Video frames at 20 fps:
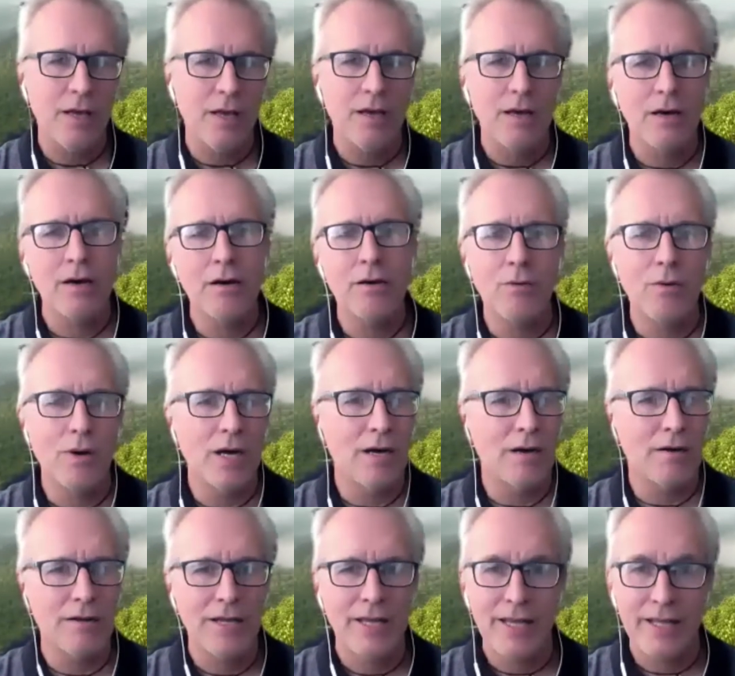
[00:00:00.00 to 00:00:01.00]
Oh wow!
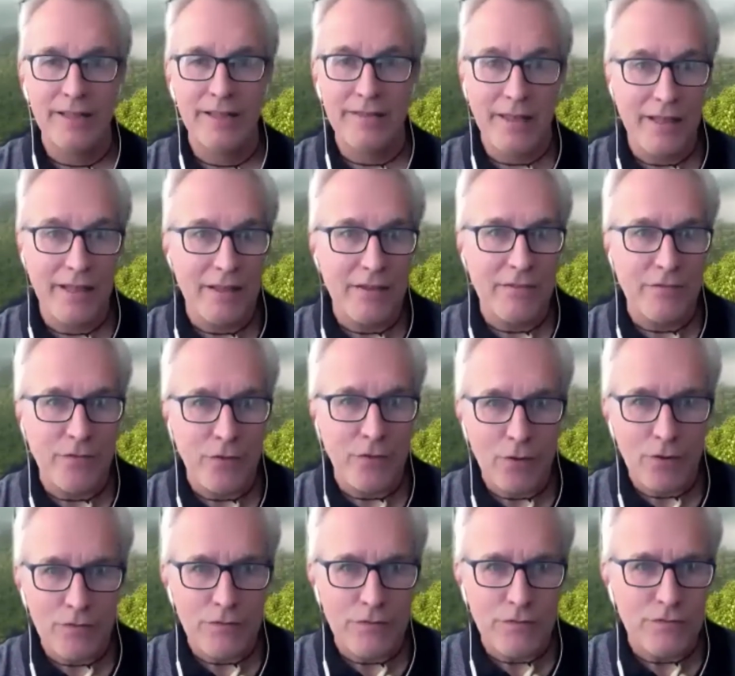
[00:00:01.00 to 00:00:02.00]
And then at
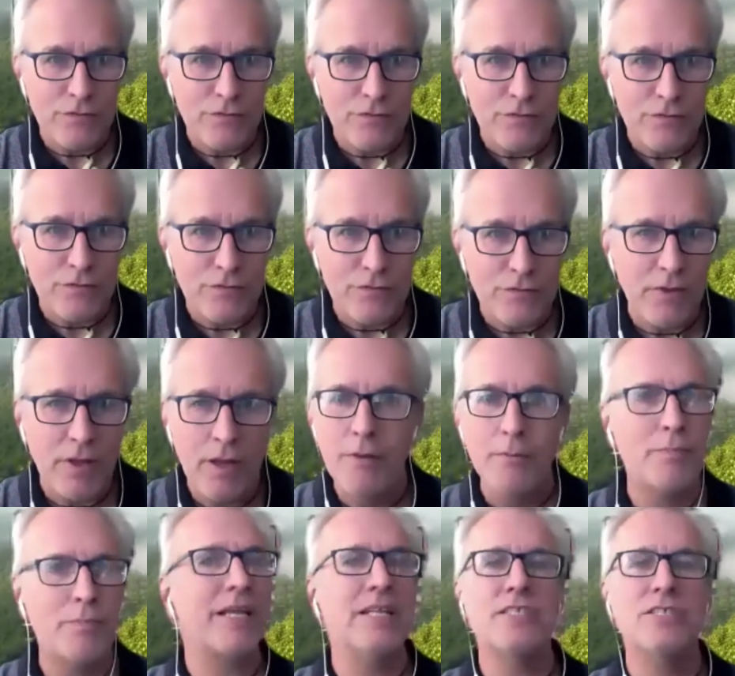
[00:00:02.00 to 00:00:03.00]
fourth shop,
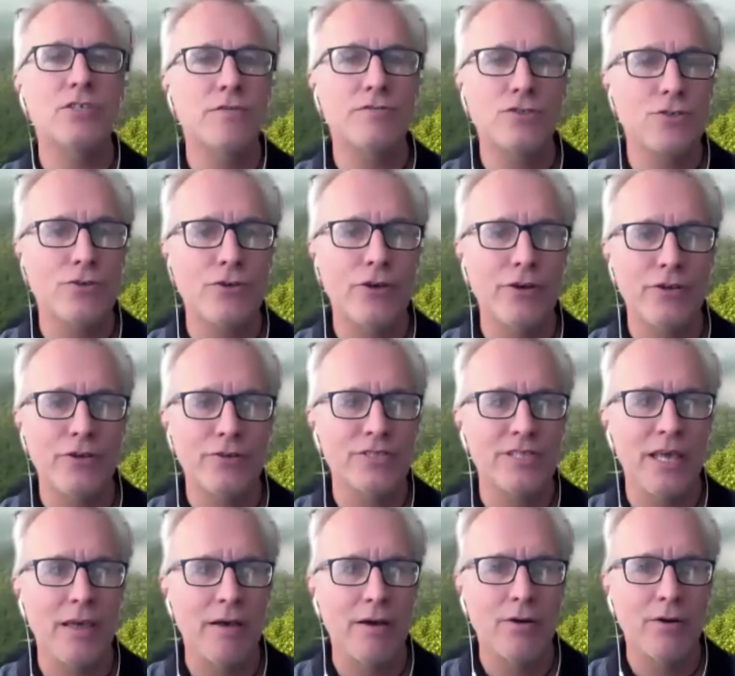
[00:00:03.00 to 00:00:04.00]
plenty of sugar. You say,
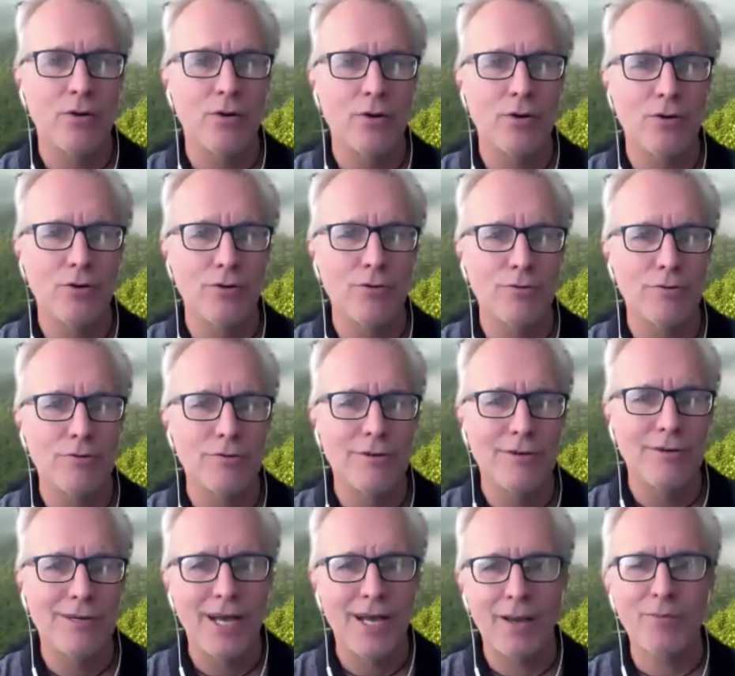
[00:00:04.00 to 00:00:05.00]
"Oh,
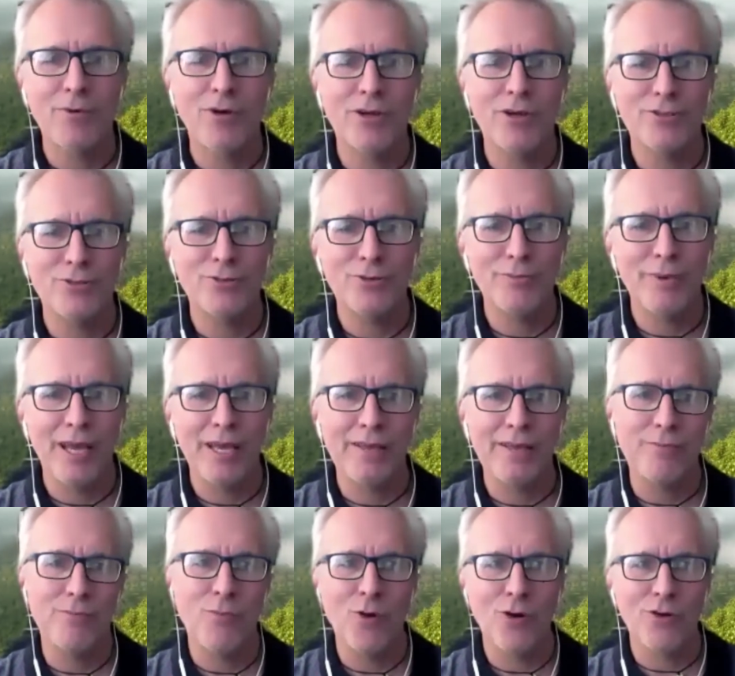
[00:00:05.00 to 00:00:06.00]
I'm going to buy
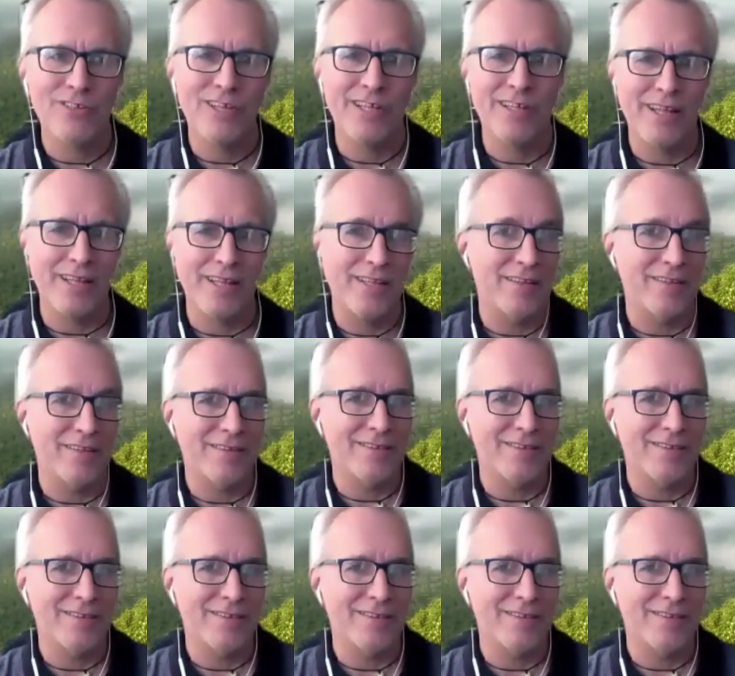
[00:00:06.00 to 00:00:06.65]
more than I need."